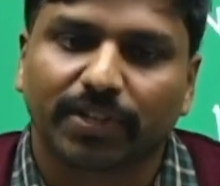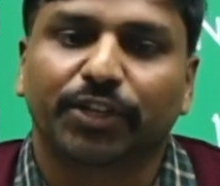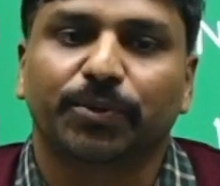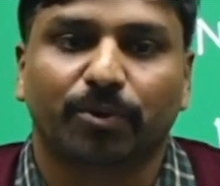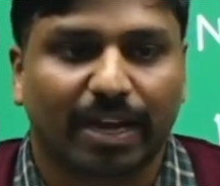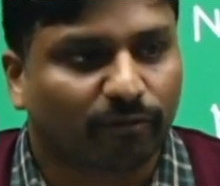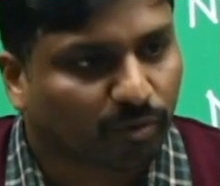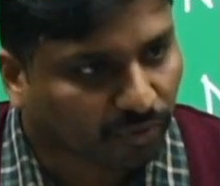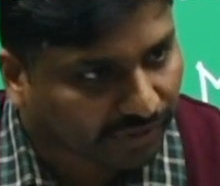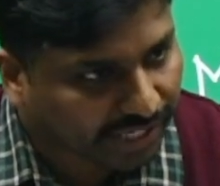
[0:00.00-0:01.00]
you have to
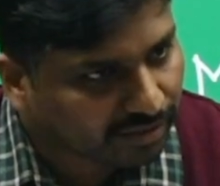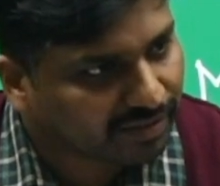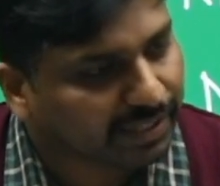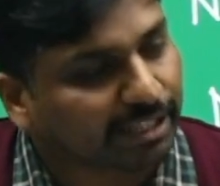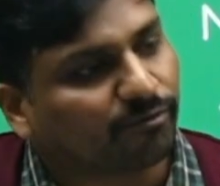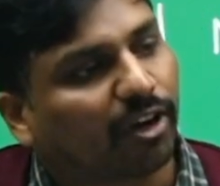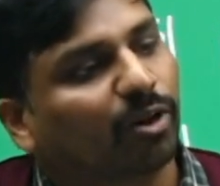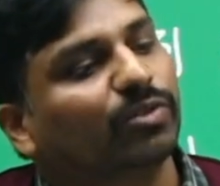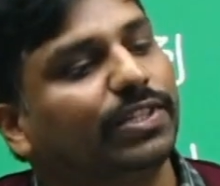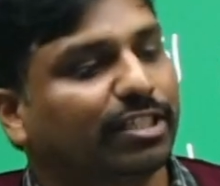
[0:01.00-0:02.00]
regularly follow
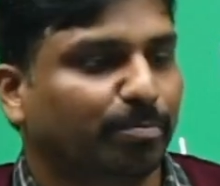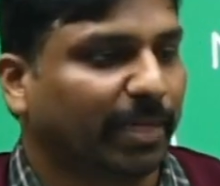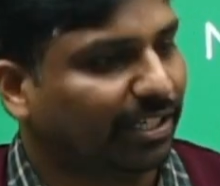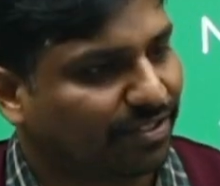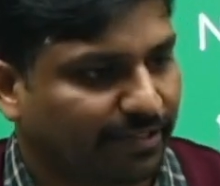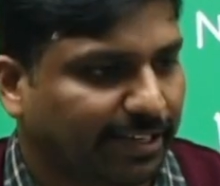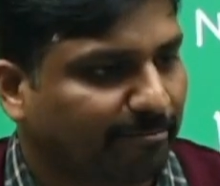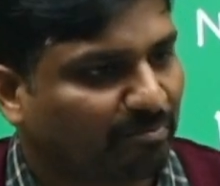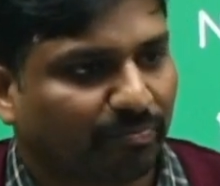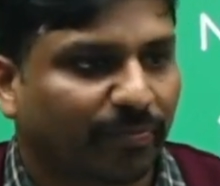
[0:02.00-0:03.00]
this ministry.
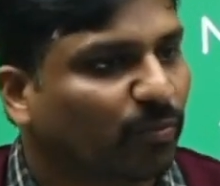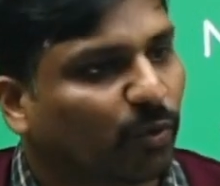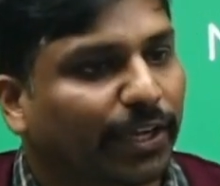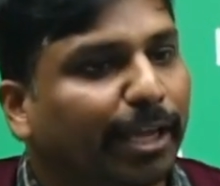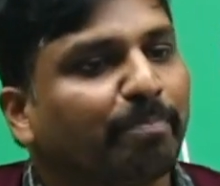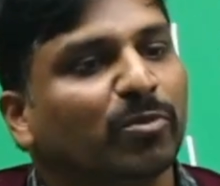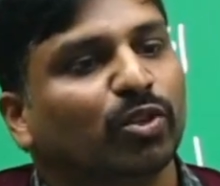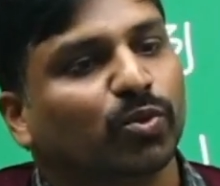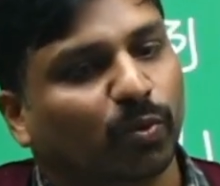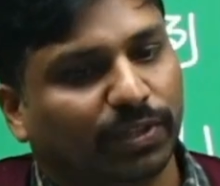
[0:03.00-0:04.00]
Okay,
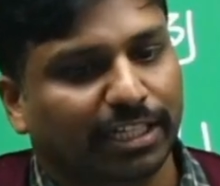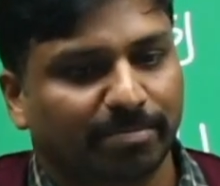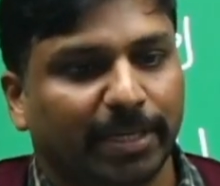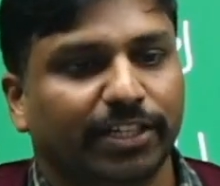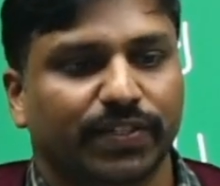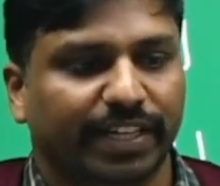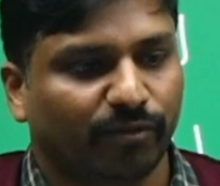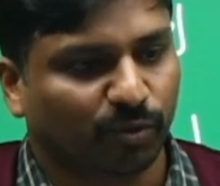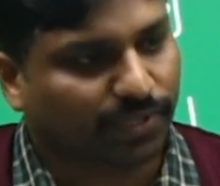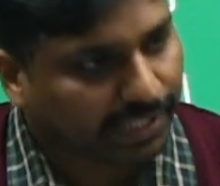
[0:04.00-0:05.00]
so this ministry, if you
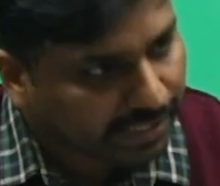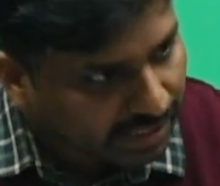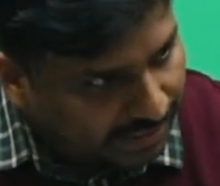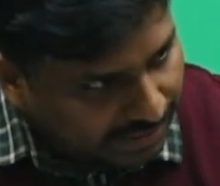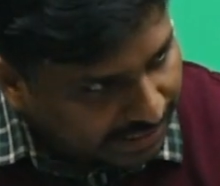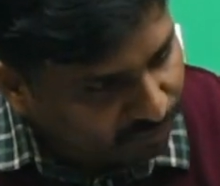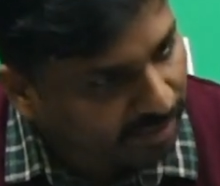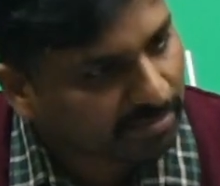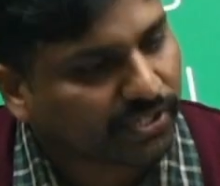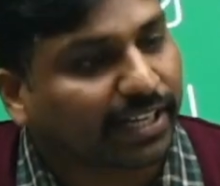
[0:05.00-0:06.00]
see the
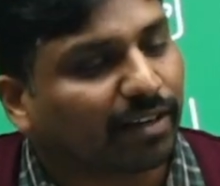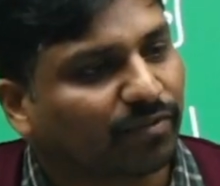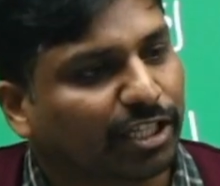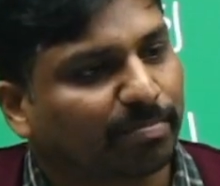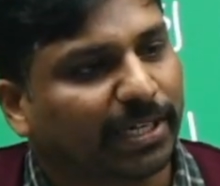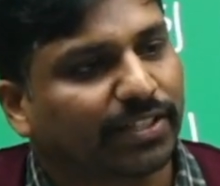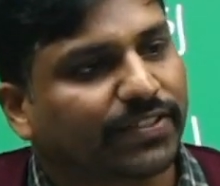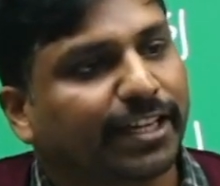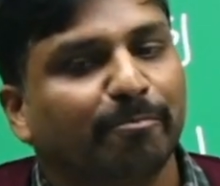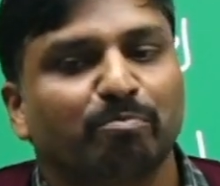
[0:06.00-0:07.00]
website of this
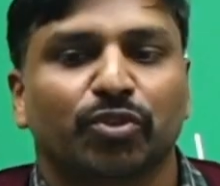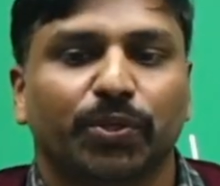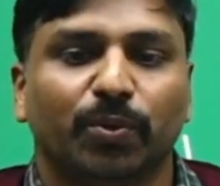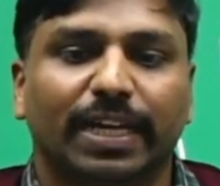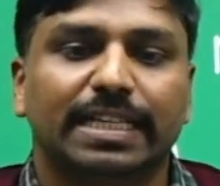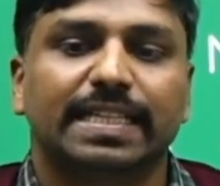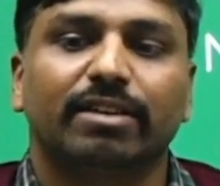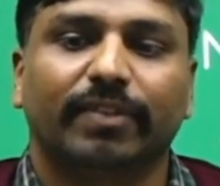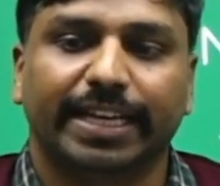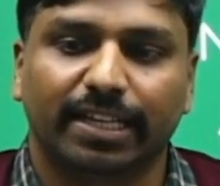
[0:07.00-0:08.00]
ministry, you can see
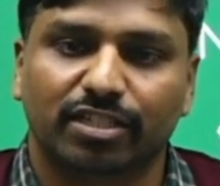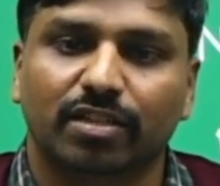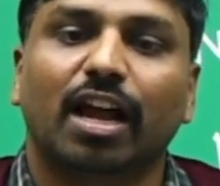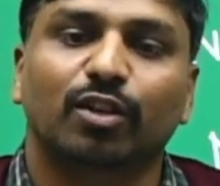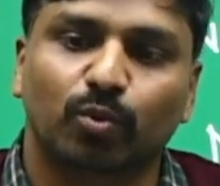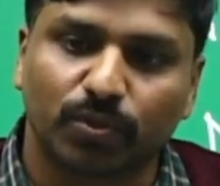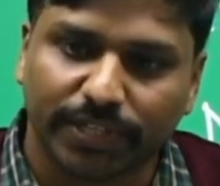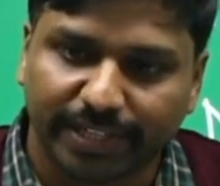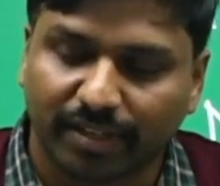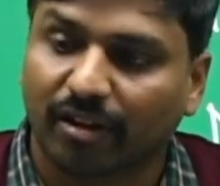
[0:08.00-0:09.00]
various
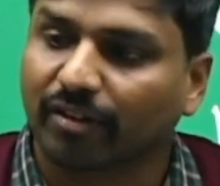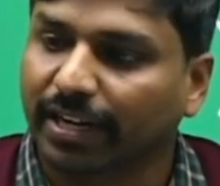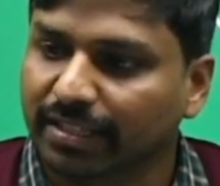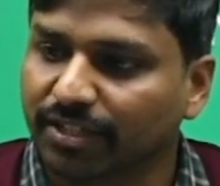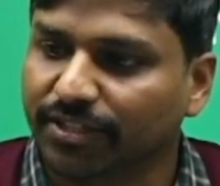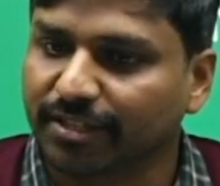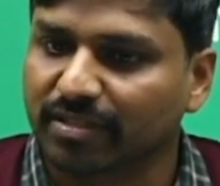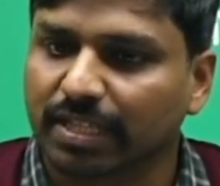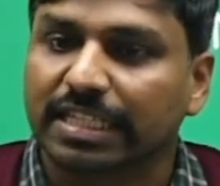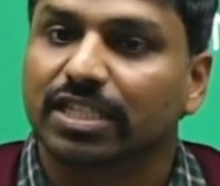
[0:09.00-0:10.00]
associated organizations,
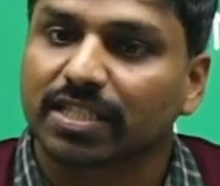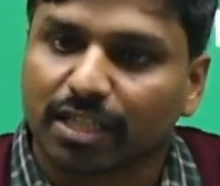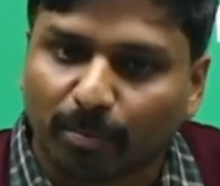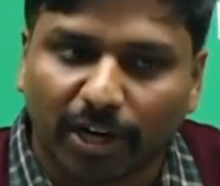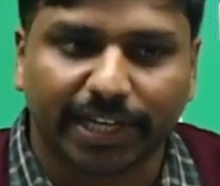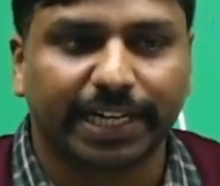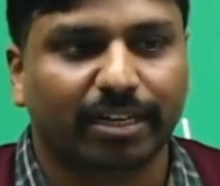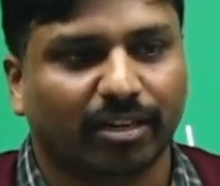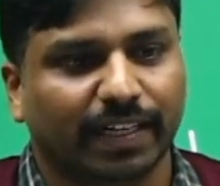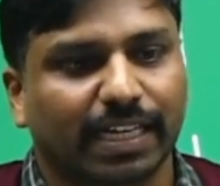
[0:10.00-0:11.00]
subordinate
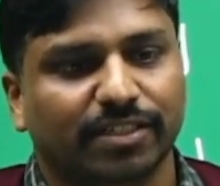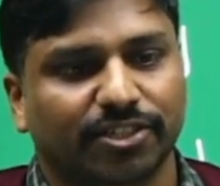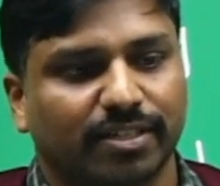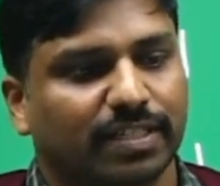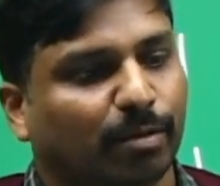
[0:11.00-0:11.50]
organizations